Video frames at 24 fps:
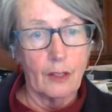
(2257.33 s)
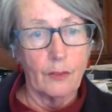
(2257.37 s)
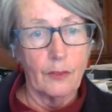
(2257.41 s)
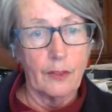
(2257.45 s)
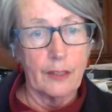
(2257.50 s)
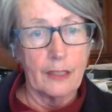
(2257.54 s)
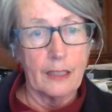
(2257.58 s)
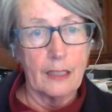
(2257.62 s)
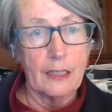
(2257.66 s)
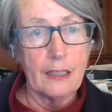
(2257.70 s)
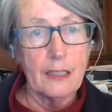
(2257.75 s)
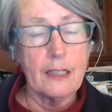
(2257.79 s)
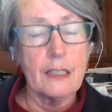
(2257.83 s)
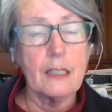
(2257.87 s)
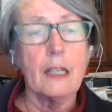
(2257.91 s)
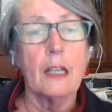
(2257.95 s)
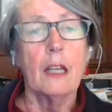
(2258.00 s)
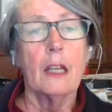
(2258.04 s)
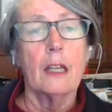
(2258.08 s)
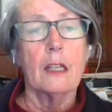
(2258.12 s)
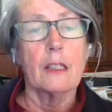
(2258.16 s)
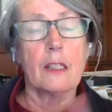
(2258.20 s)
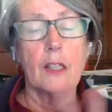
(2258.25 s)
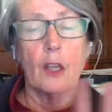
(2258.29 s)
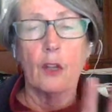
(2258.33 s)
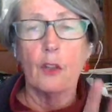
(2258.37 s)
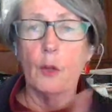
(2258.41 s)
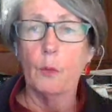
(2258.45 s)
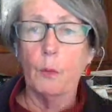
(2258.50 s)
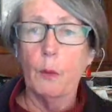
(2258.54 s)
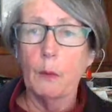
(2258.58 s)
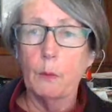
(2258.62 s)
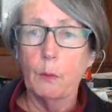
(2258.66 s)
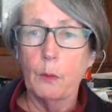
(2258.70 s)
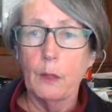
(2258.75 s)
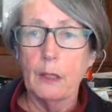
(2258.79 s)
on the east, so
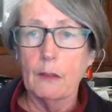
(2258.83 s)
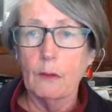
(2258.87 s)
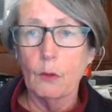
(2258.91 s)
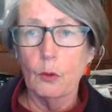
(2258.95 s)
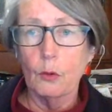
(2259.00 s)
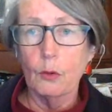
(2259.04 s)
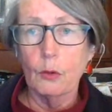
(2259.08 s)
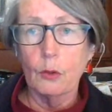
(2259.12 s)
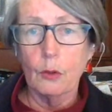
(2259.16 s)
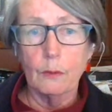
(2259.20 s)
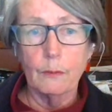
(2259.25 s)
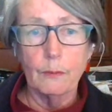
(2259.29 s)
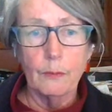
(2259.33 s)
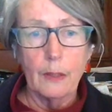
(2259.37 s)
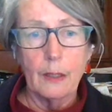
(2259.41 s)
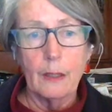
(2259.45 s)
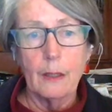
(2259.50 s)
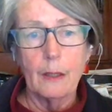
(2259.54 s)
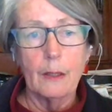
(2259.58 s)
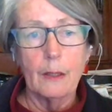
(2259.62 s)
that when we're all